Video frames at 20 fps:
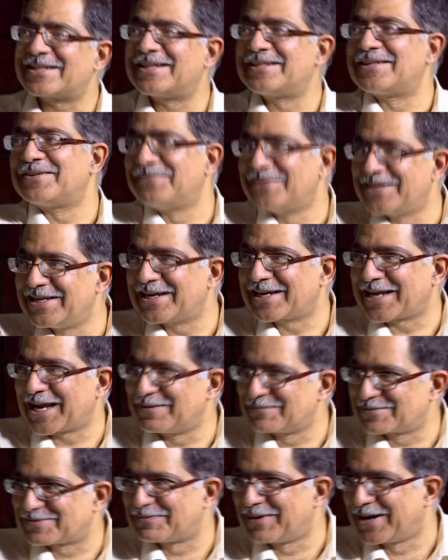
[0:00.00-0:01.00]
than the winning
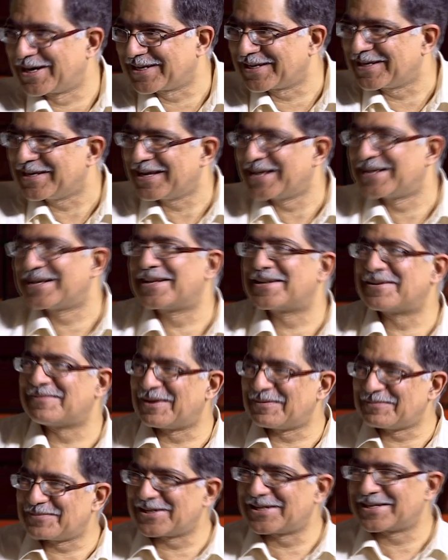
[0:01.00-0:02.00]
camp's party and I
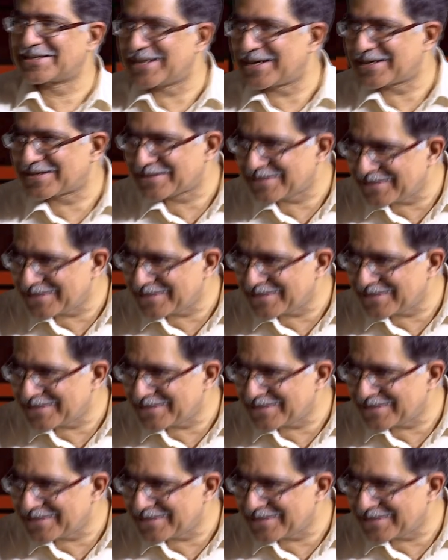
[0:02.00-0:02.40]
remember that